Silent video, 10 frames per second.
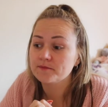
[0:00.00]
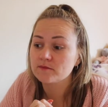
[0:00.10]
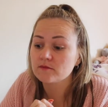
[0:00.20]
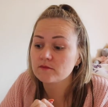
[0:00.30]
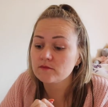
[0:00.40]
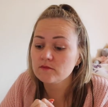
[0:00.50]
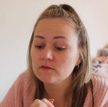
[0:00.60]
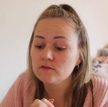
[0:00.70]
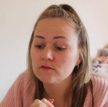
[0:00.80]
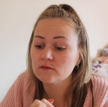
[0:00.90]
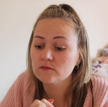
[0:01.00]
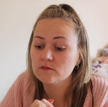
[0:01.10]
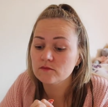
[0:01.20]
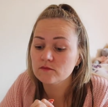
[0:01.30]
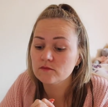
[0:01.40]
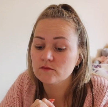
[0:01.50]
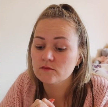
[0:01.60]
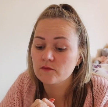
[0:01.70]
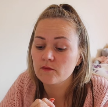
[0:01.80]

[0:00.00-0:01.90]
(no one is talking)